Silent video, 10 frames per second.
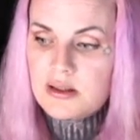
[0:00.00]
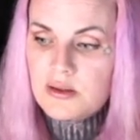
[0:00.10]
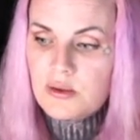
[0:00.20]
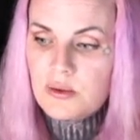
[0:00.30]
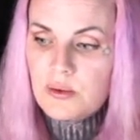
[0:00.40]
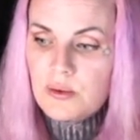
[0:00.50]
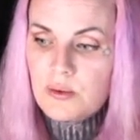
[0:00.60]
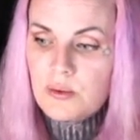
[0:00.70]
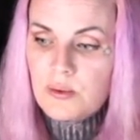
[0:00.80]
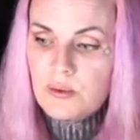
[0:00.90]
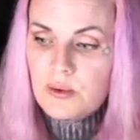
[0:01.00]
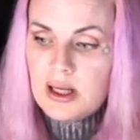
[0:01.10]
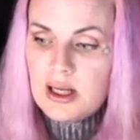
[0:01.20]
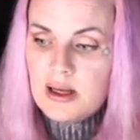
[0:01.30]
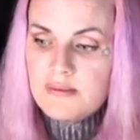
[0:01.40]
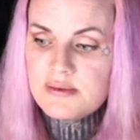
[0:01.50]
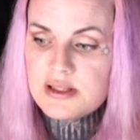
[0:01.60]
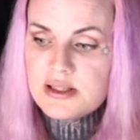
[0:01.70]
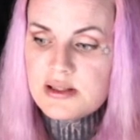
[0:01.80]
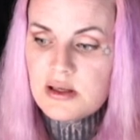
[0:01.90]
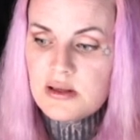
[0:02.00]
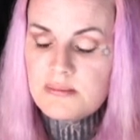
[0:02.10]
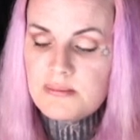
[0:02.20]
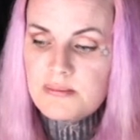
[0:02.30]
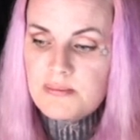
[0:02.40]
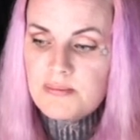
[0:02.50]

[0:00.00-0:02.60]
to have some,